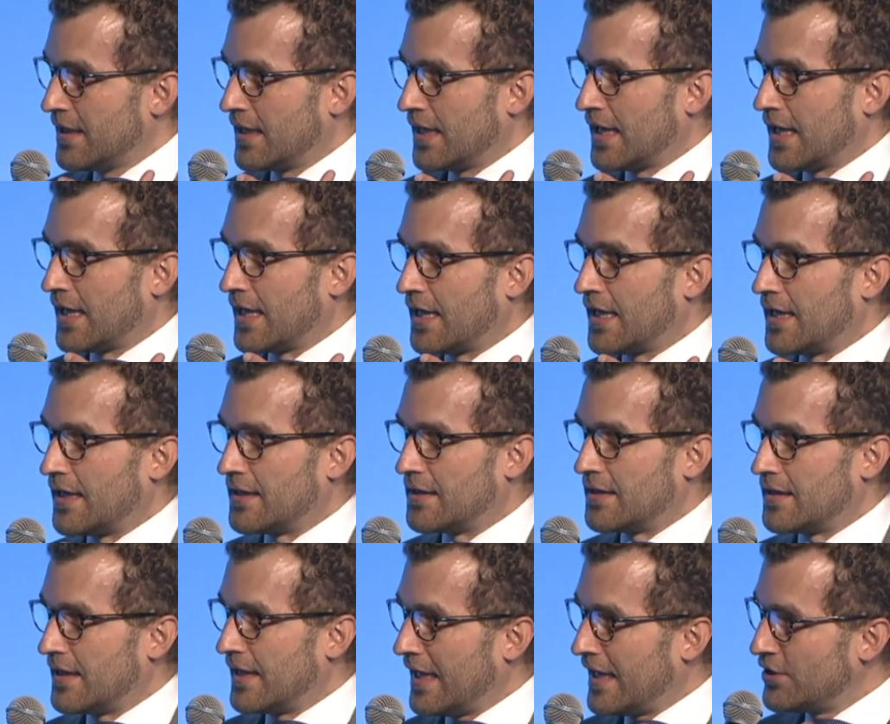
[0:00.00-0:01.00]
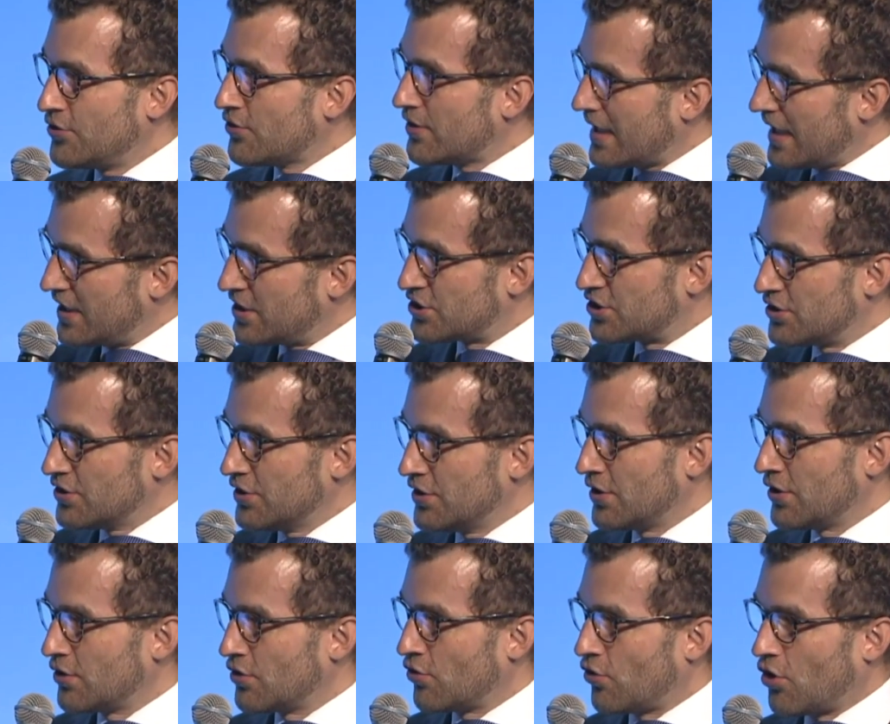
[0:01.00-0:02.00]

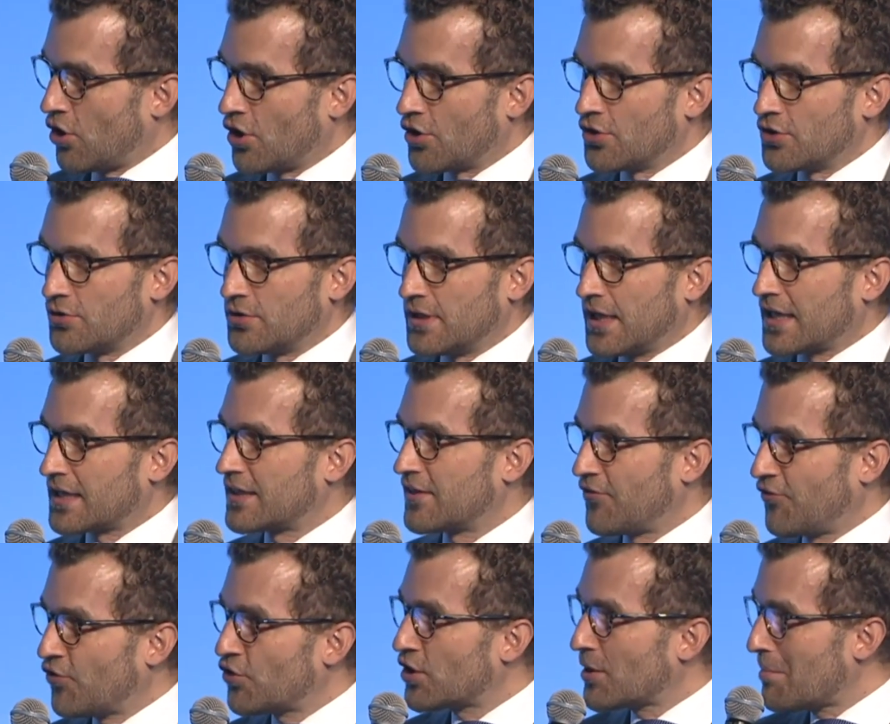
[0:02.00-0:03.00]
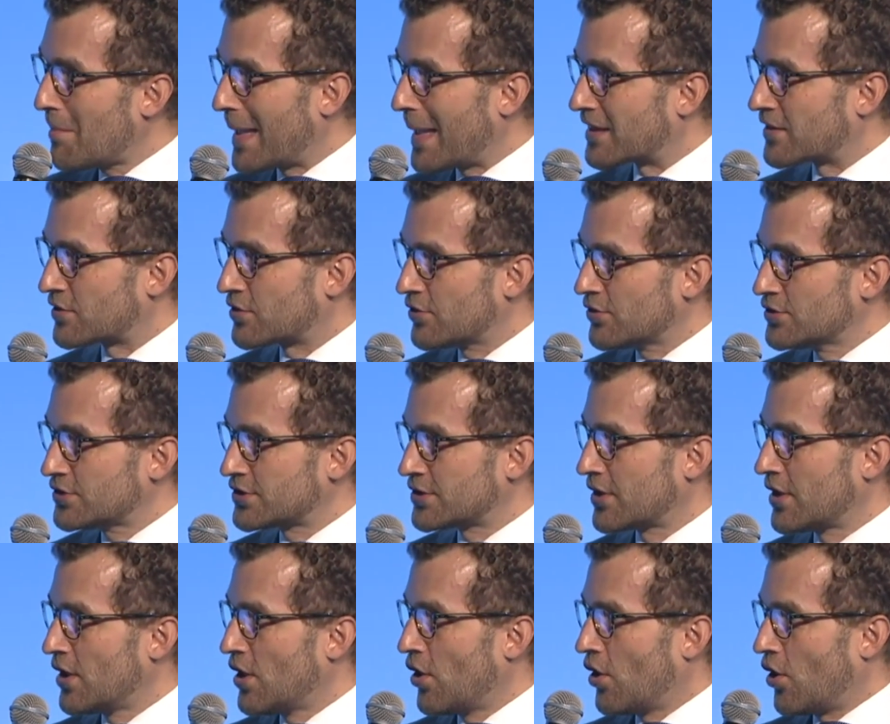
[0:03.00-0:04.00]
education on like the fundamentals
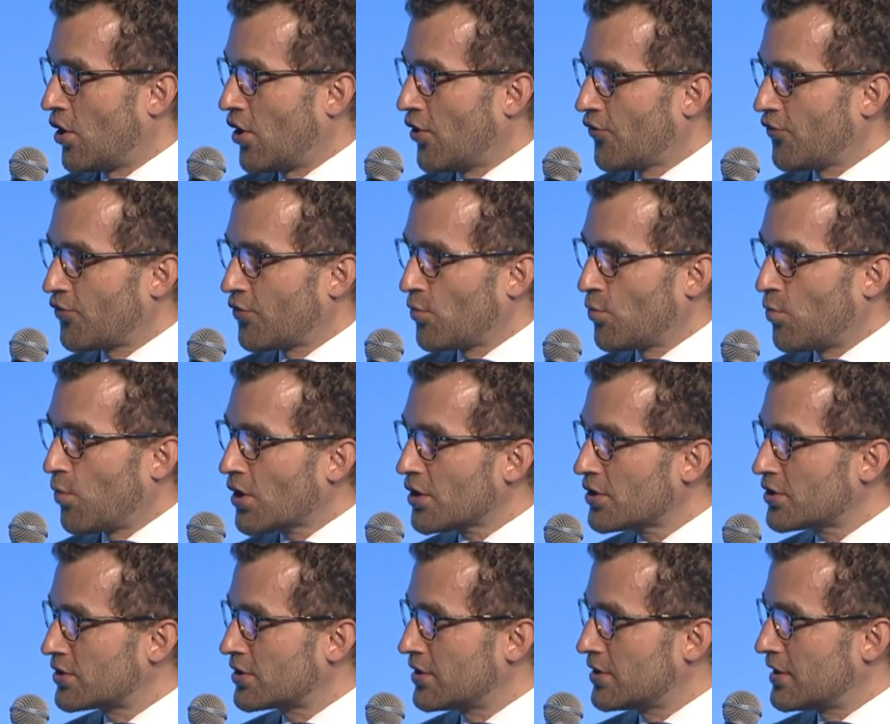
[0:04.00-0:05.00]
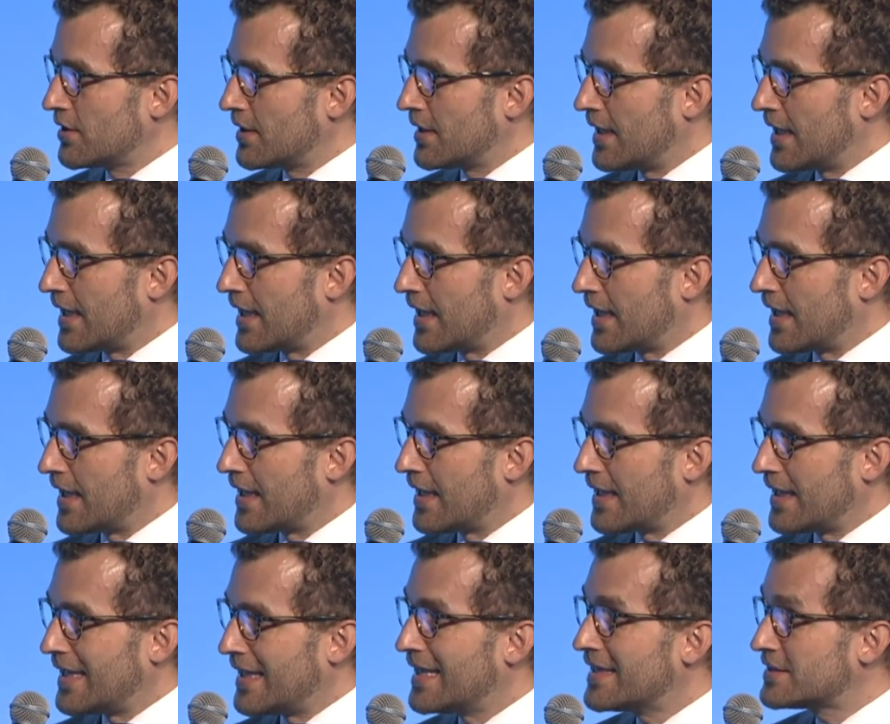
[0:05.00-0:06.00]
of what
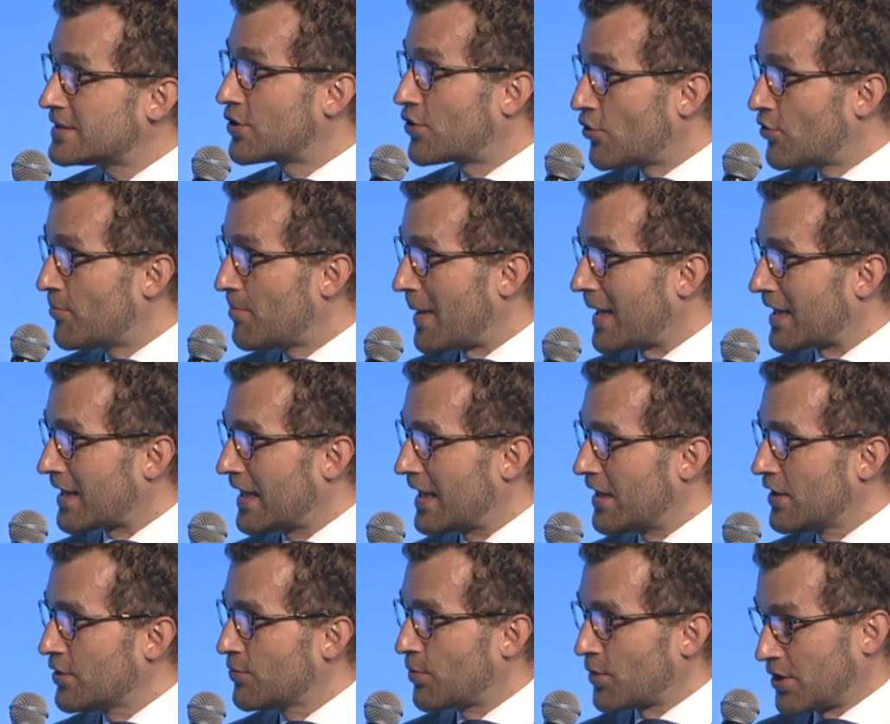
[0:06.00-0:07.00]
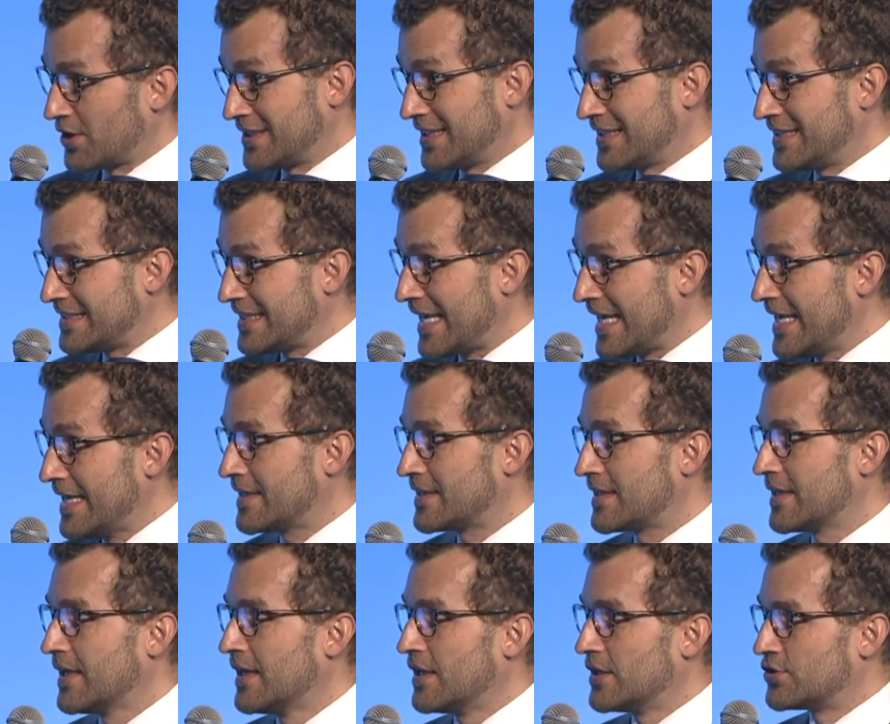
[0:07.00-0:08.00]
is good mental health, what does it
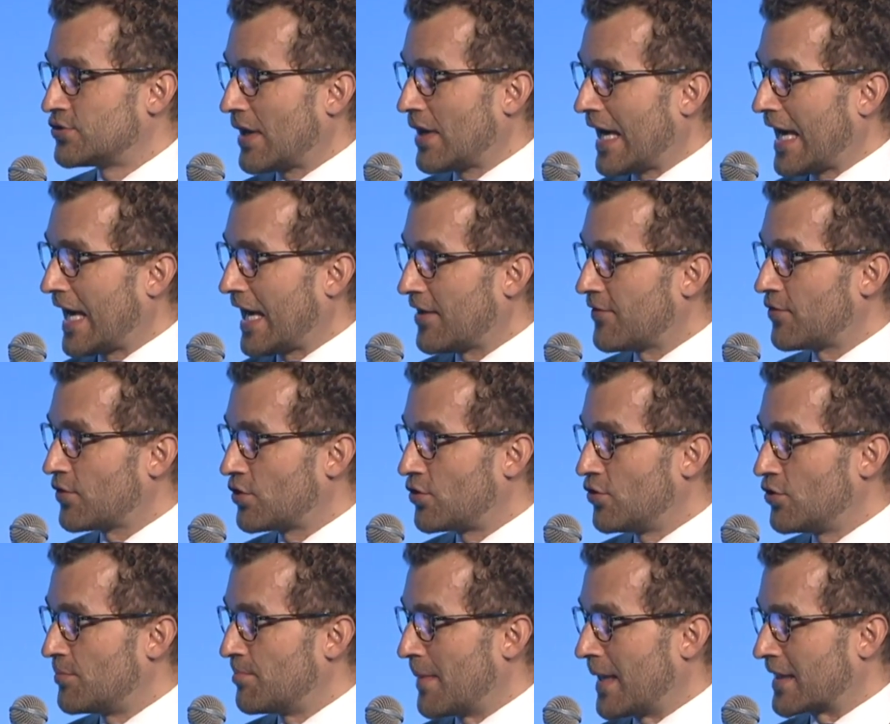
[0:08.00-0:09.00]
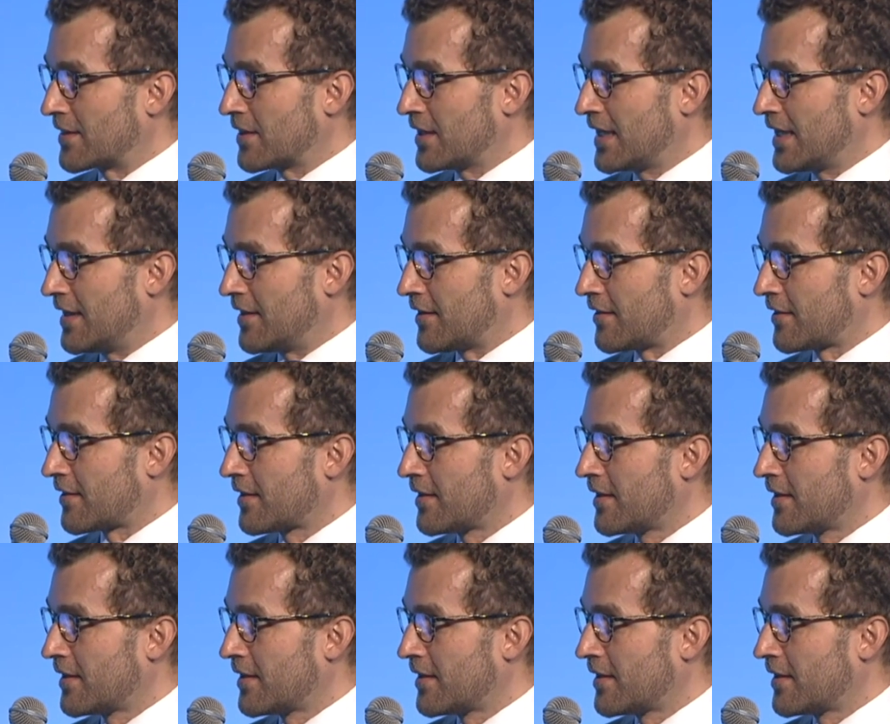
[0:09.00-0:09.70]
take to have good mental health.